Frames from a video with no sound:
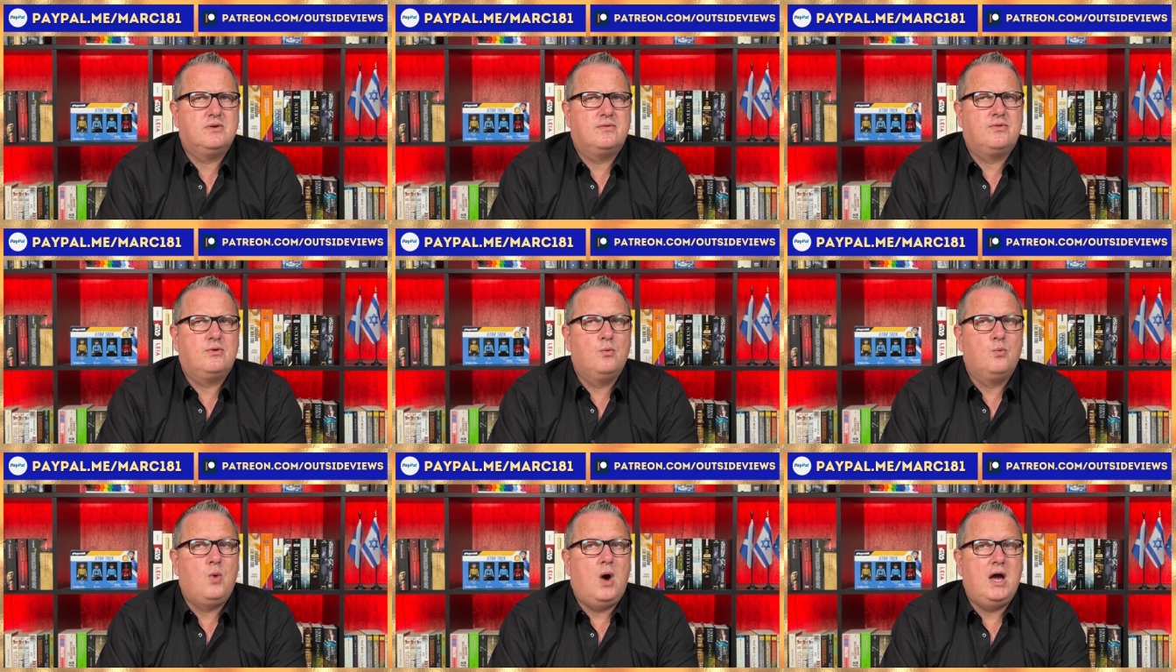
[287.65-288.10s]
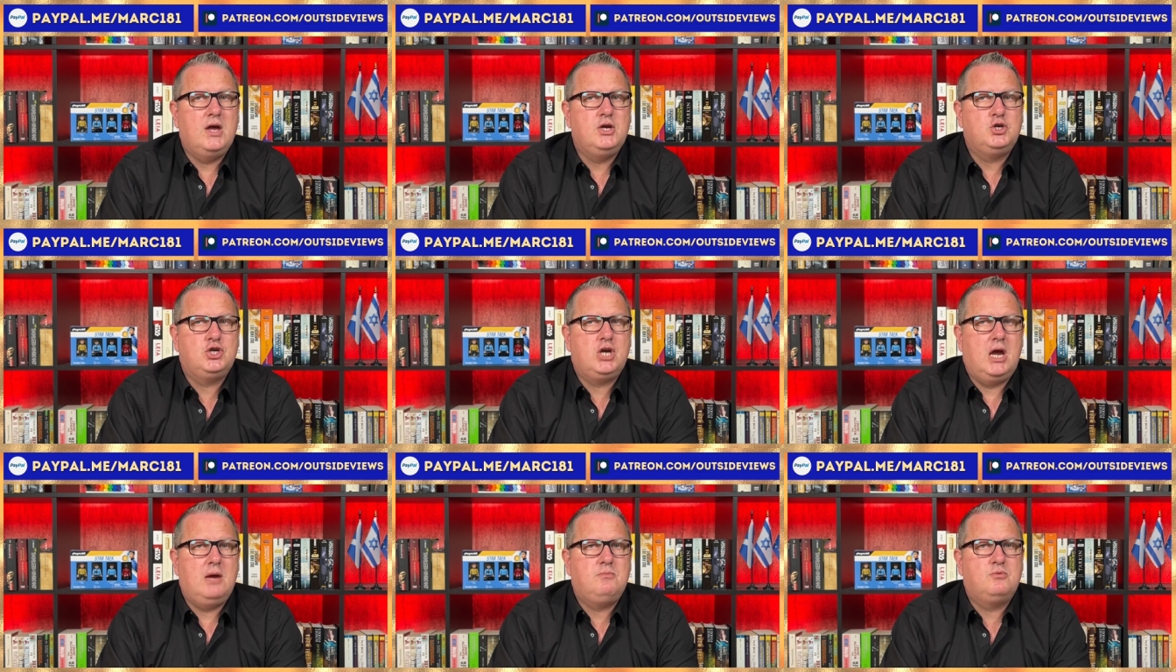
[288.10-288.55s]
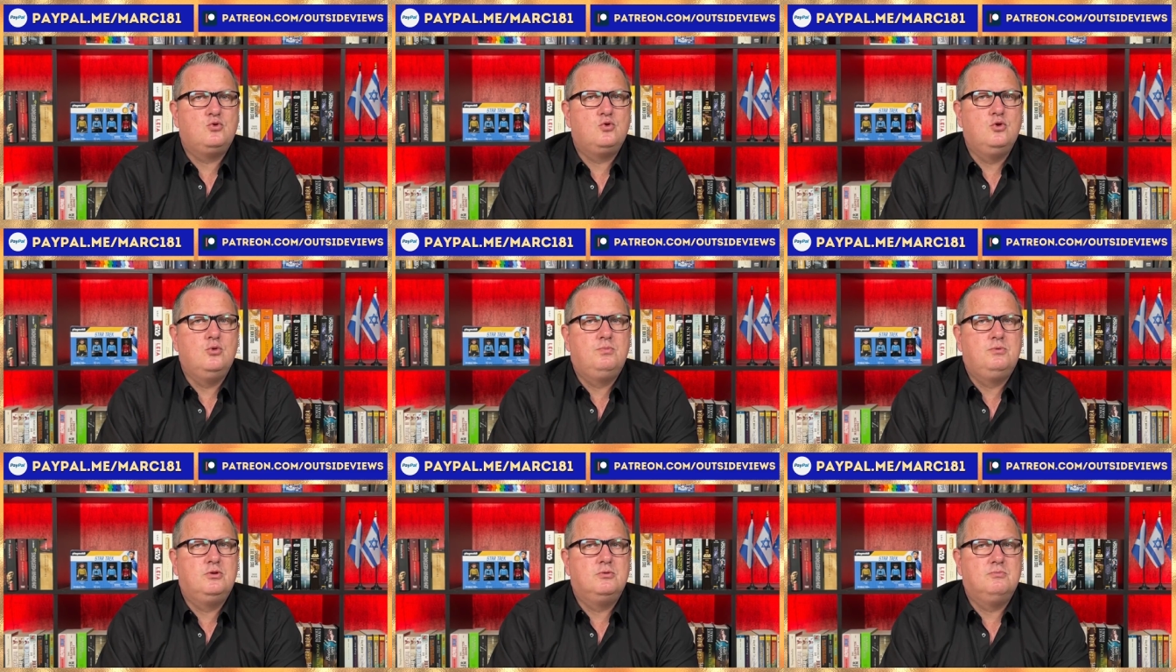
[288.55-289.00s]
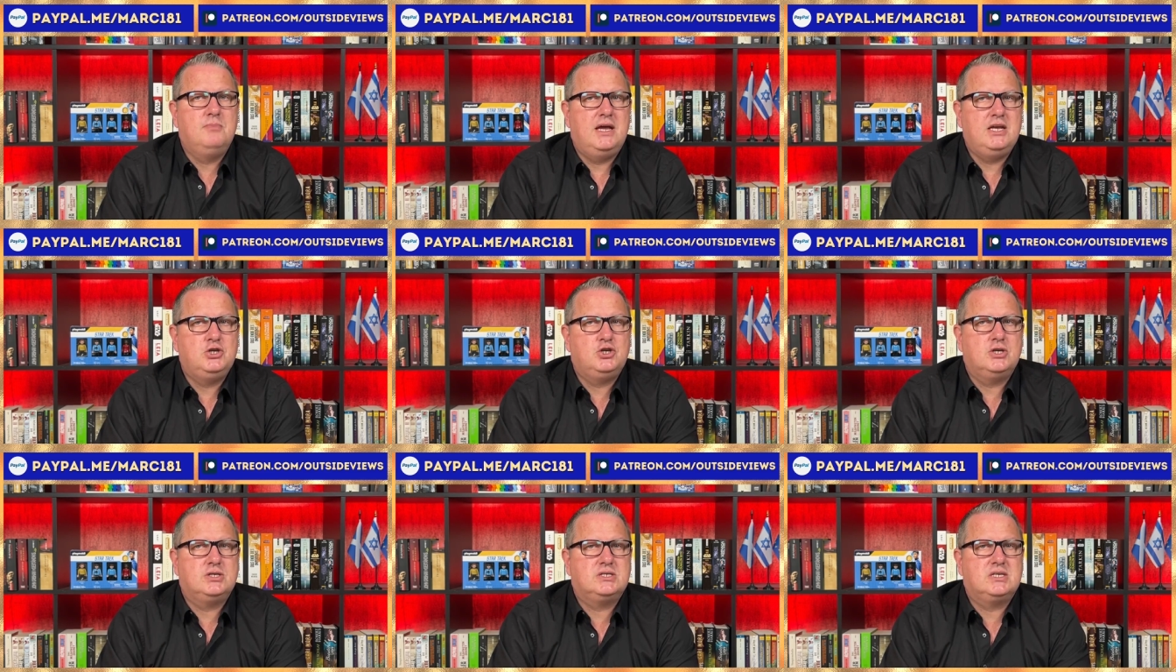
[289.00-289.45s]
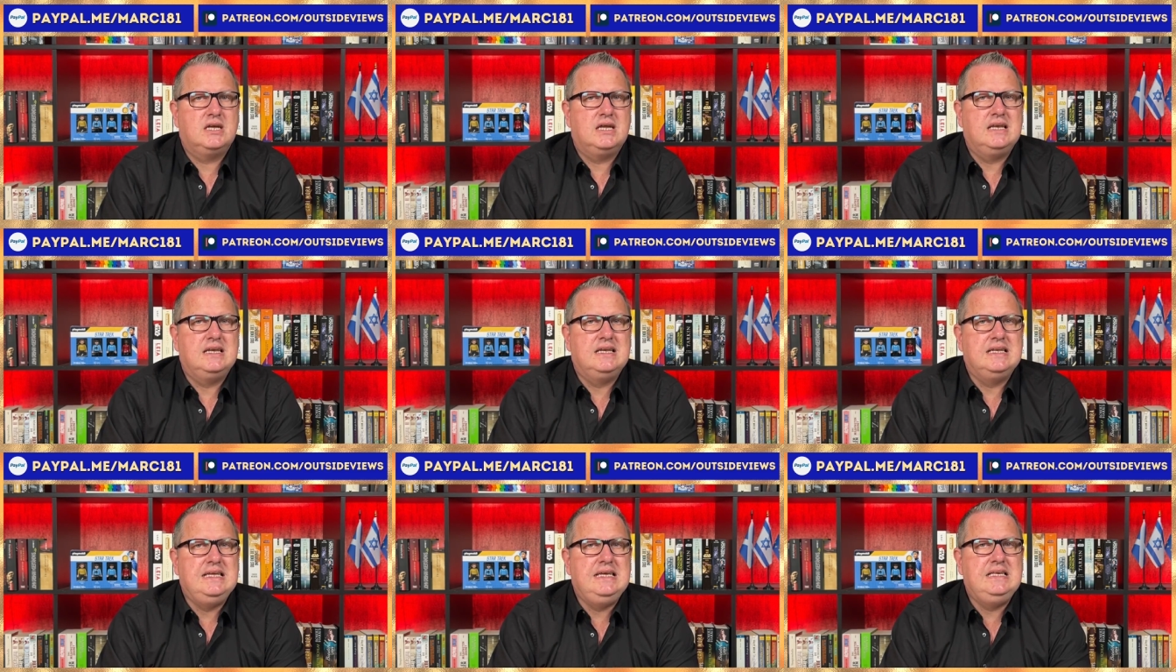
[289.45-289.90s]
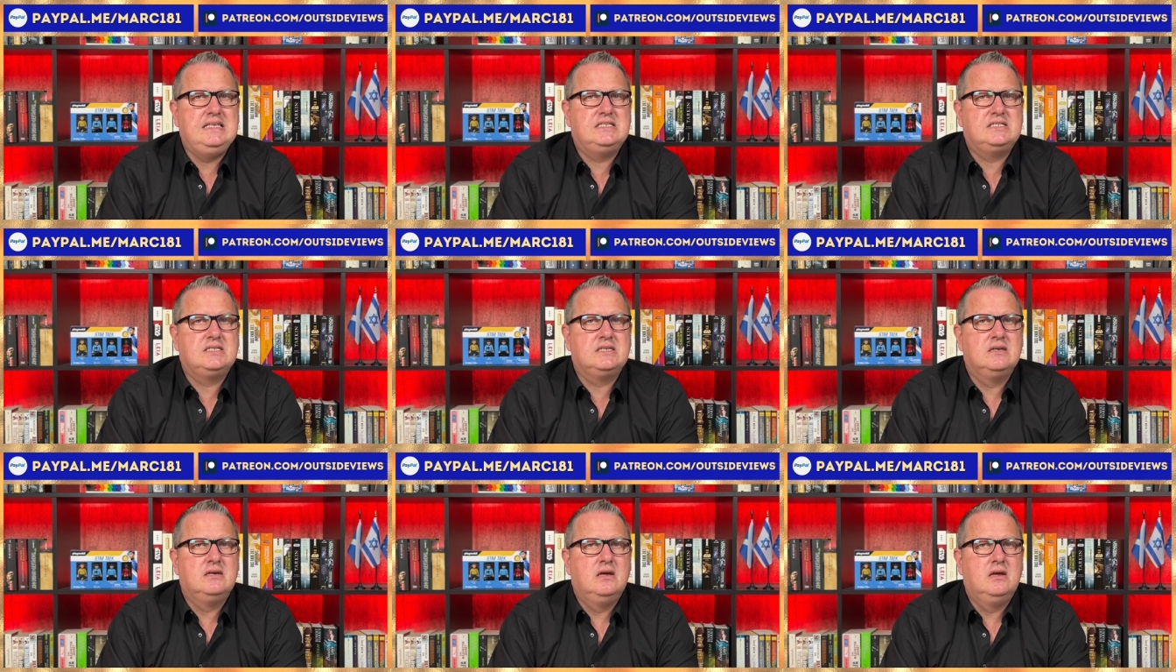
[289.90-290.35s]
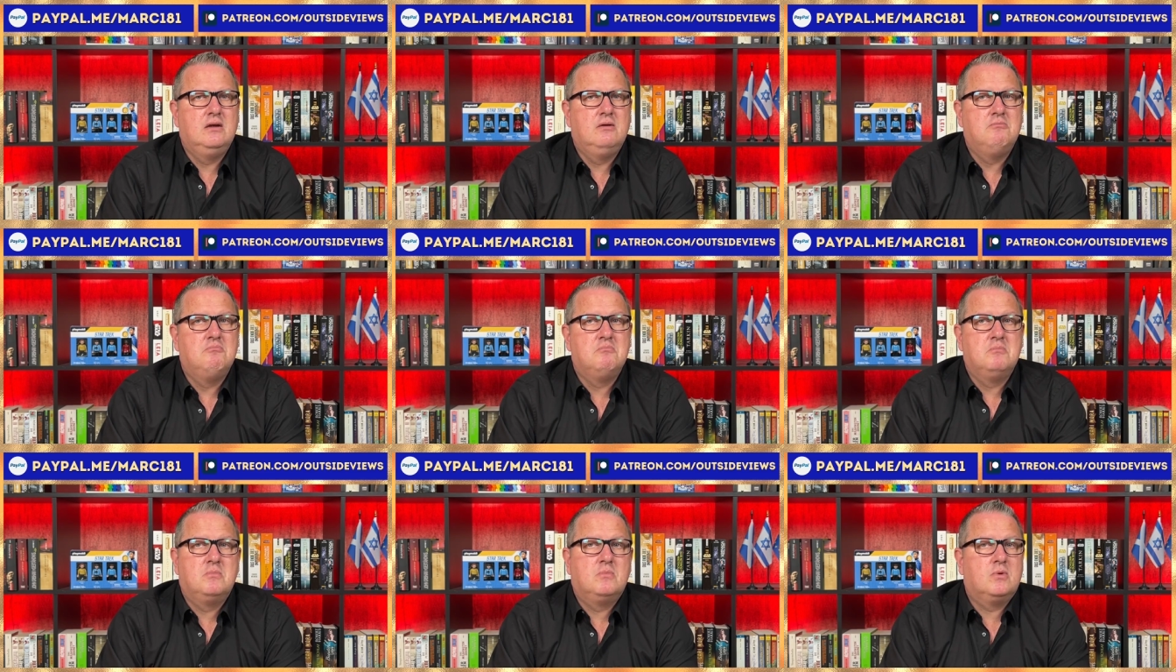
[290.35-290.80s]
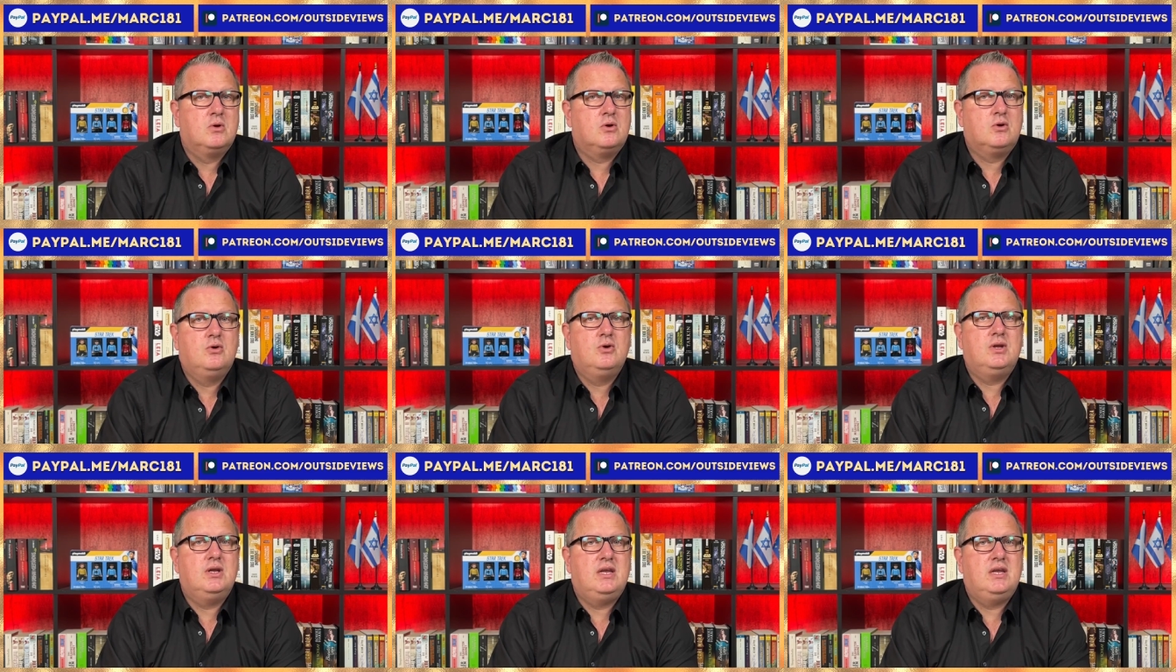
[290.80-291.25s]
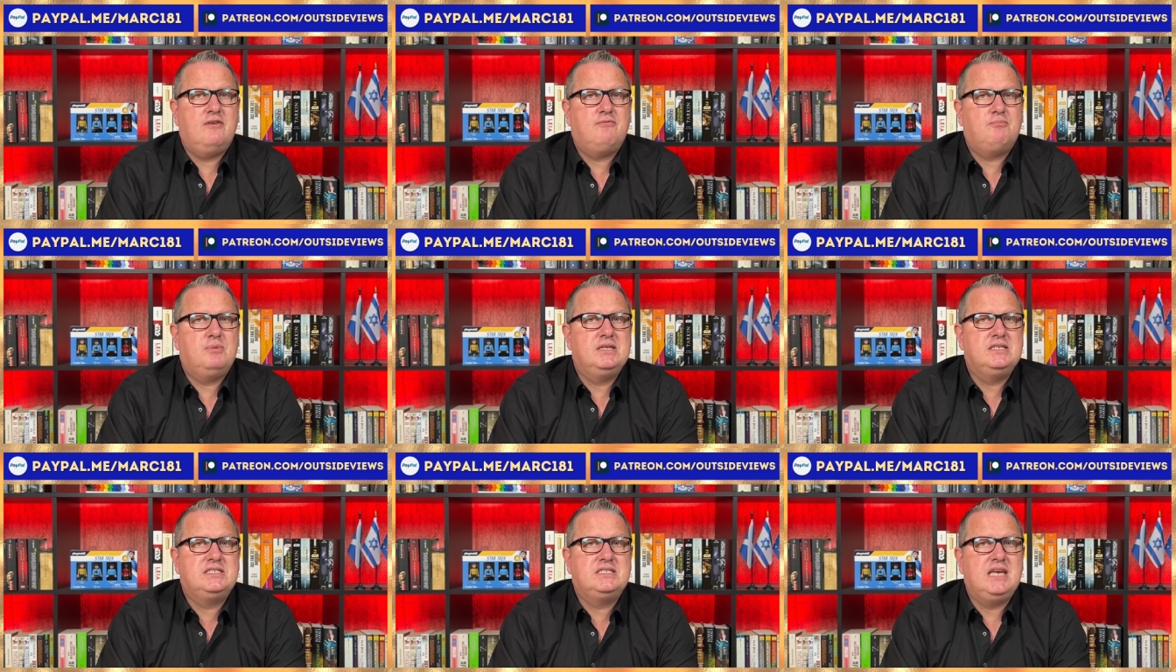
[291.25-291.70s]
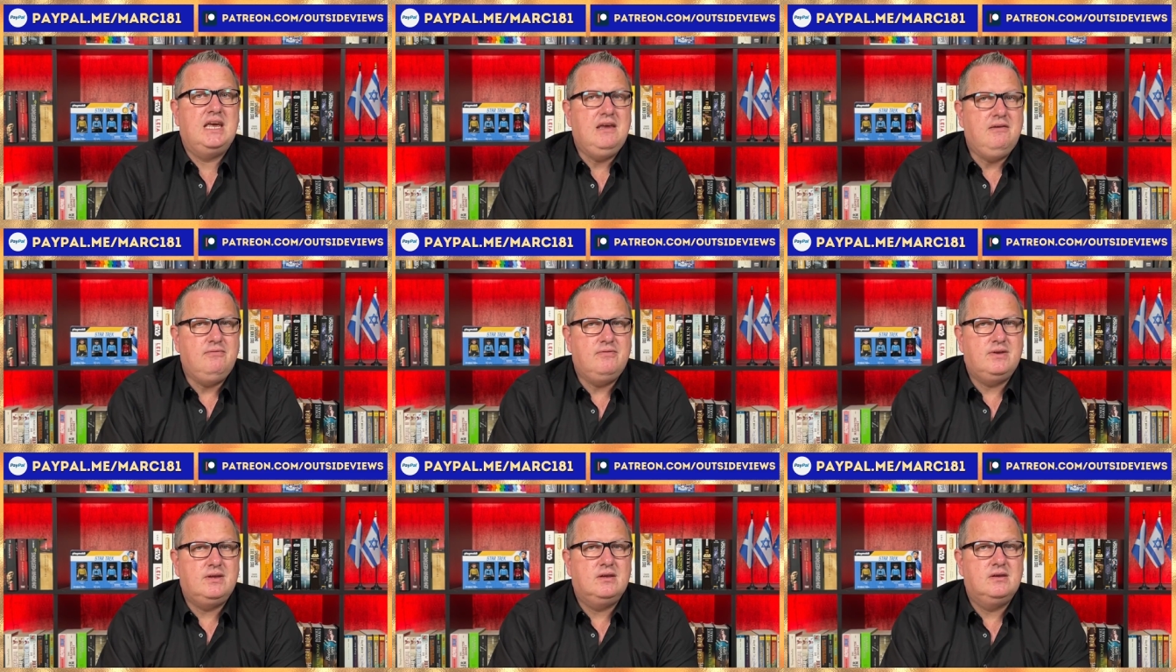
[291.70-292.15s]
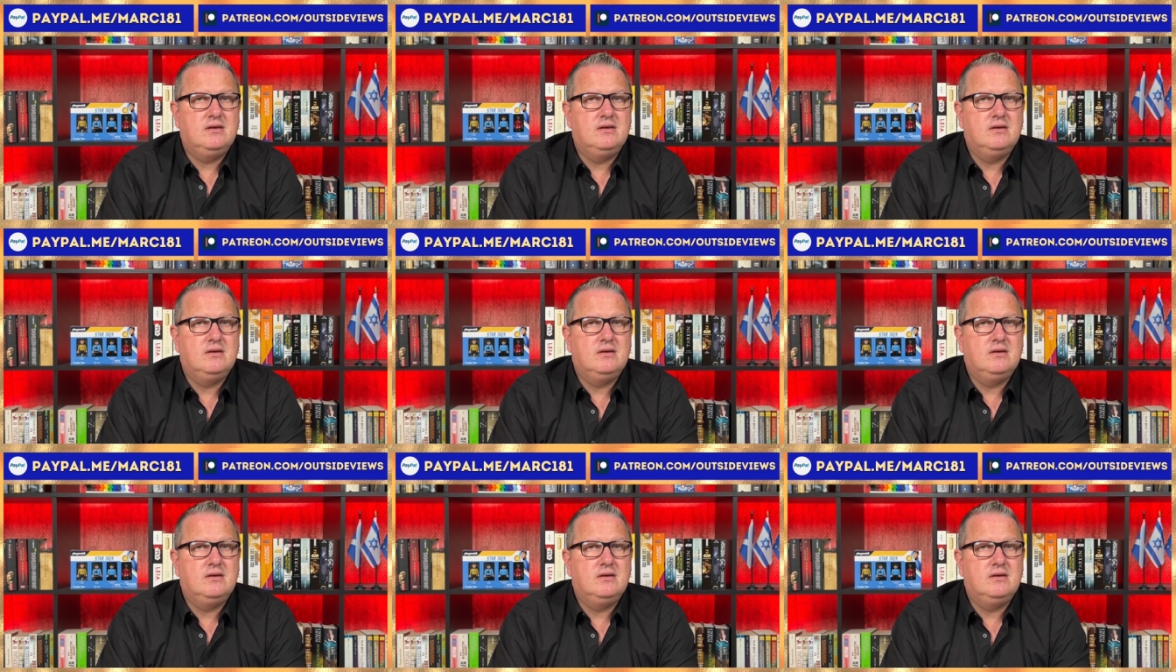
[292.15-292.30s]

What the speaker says: of the Y-shaped route to Manchester and Leeds, could it have been saved?